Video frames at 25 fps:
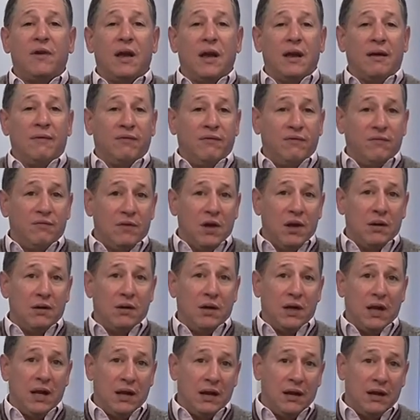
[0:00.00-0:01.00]
if
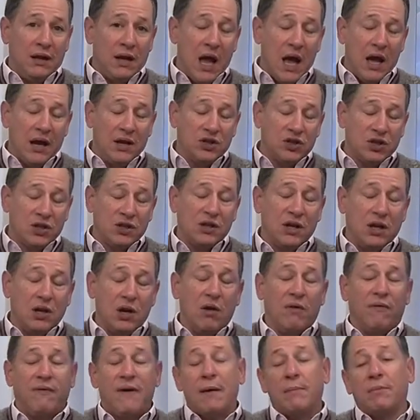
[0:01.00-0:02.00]
not just in
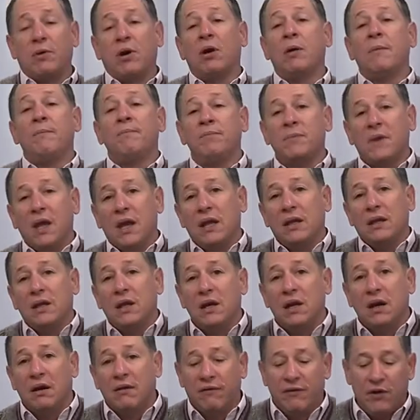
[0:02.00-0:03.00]
November, in the
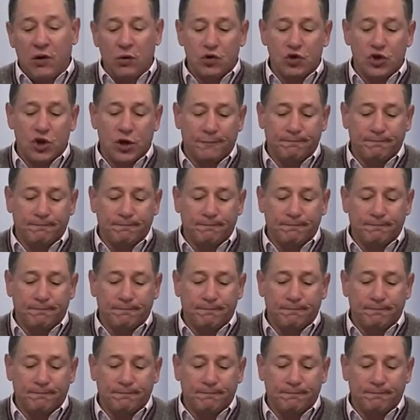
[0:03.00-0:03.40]
near future.